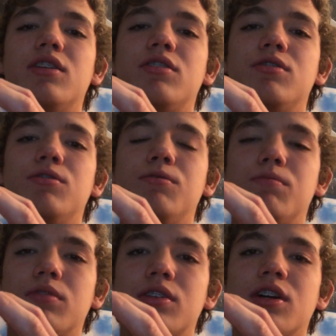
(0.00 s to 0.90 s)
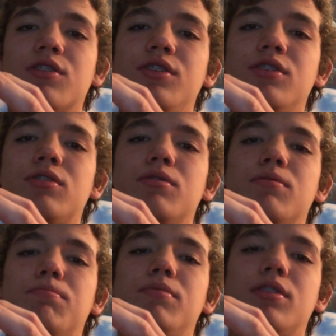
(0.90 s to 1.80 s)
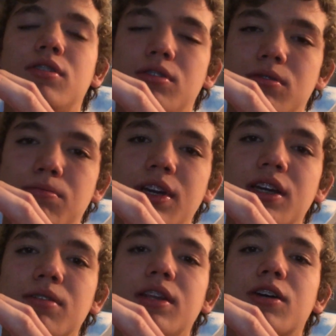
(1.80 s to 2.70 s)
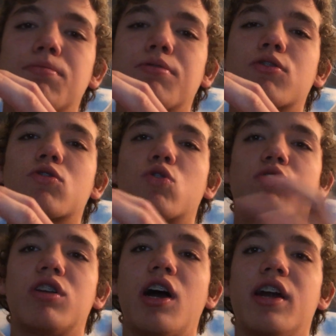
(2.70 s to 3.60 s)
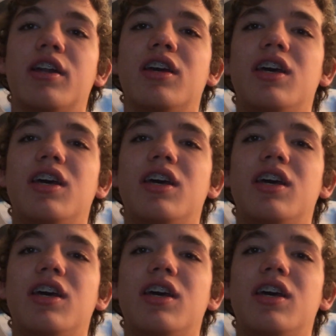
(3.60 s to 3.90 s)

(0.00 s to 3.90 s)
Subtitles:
to tell you to make an airport or not.